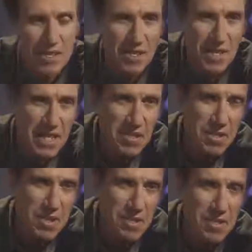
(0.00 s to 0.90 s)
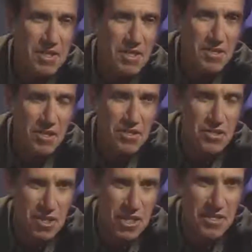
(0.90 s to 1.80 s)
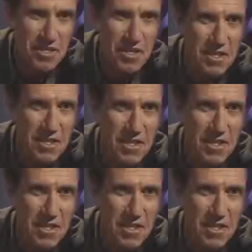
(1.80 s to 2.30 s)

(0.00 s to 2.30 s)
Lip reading: Now, the Great Pyramid is not just